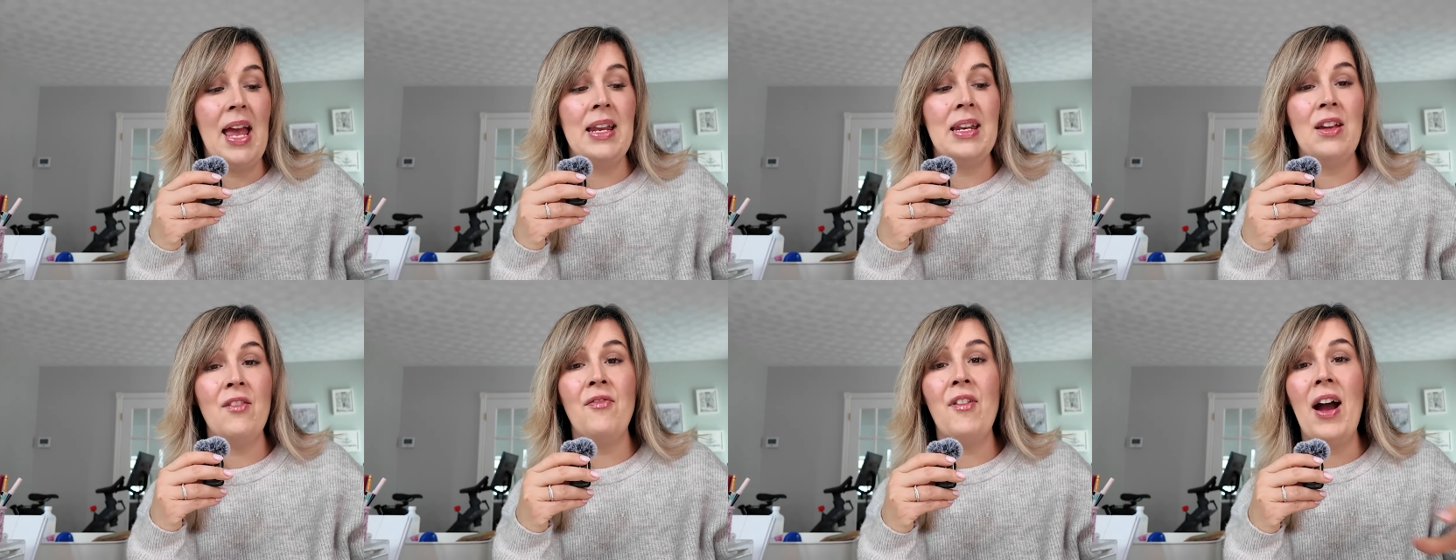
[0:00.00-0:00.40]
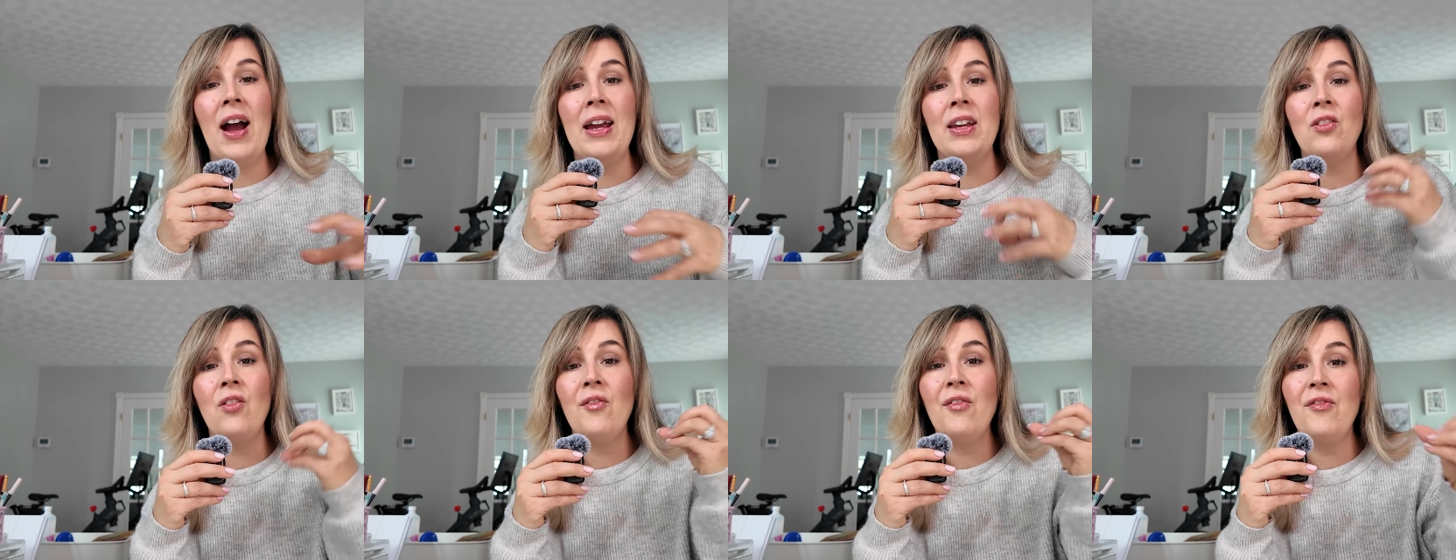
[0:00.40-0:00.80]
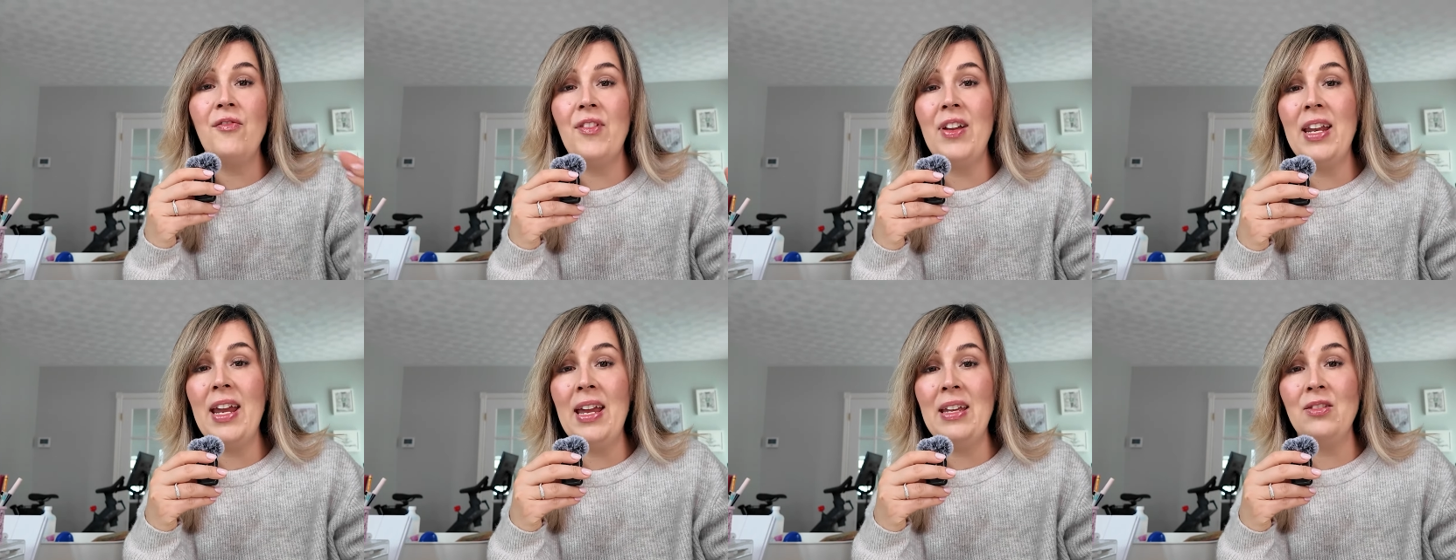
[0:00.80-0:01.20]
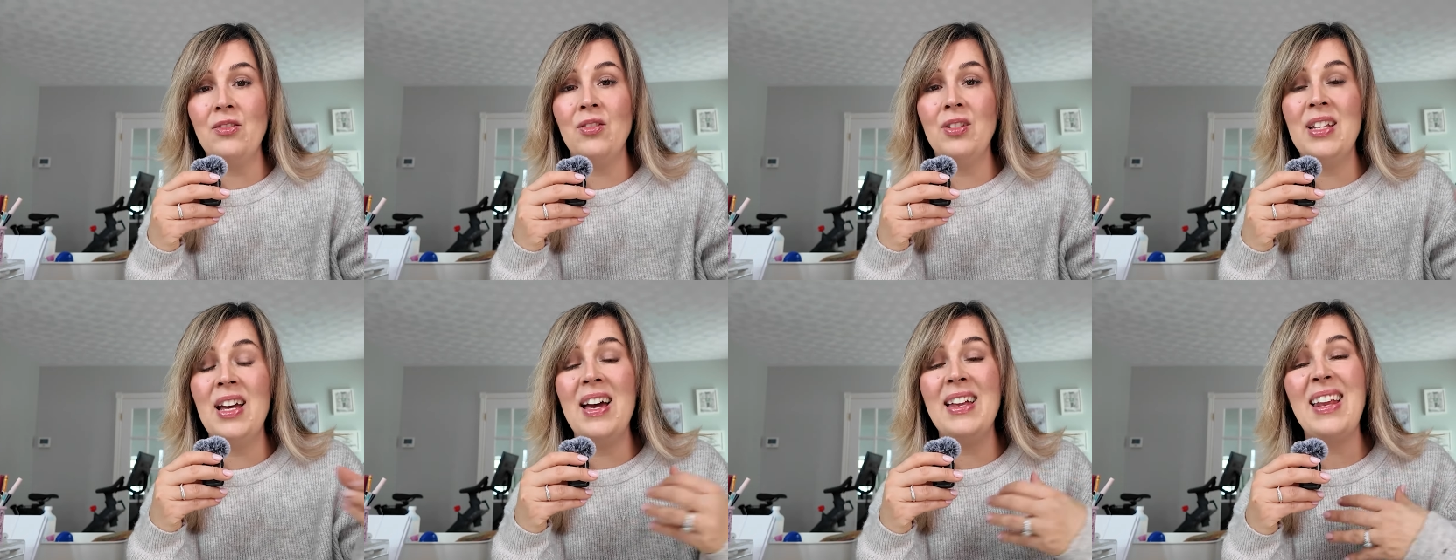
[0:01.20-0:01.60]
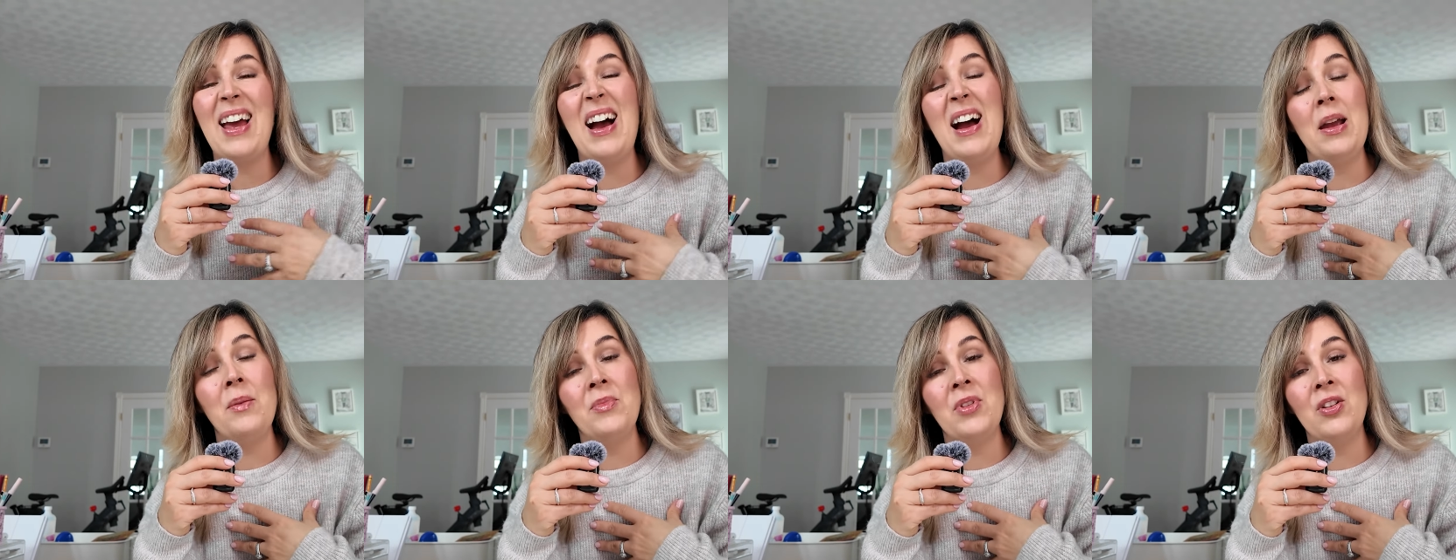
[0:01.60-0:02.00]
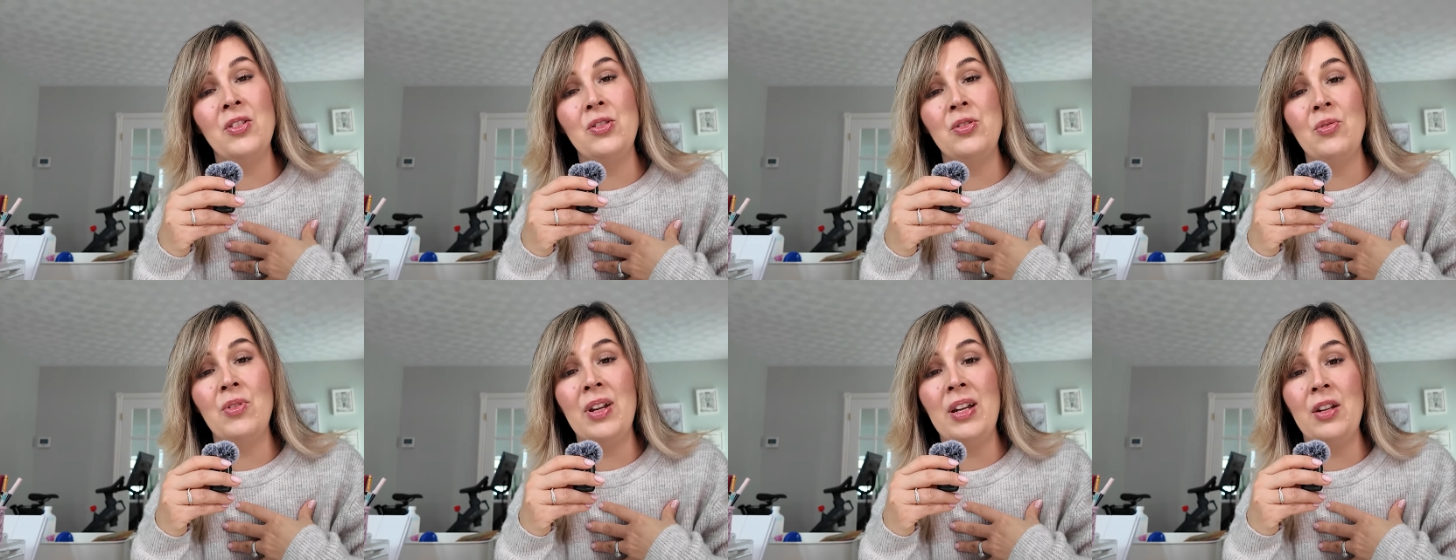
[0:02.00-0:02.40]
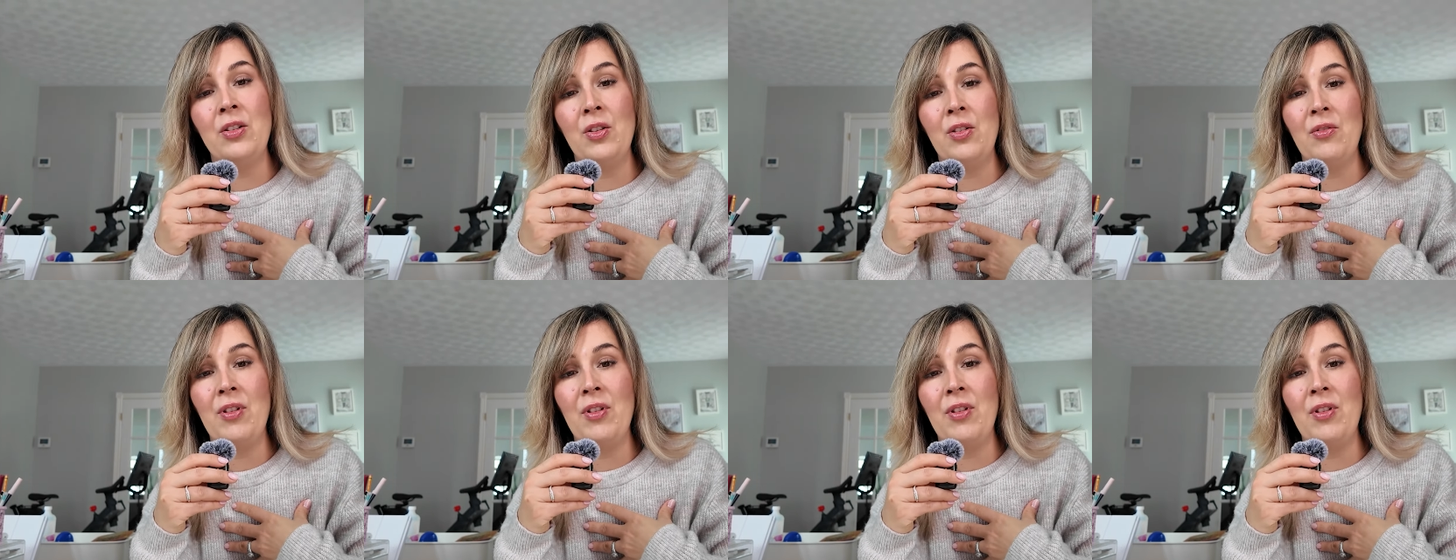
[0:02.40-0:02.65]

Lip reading: And if I don't fit into that, I'm not doing it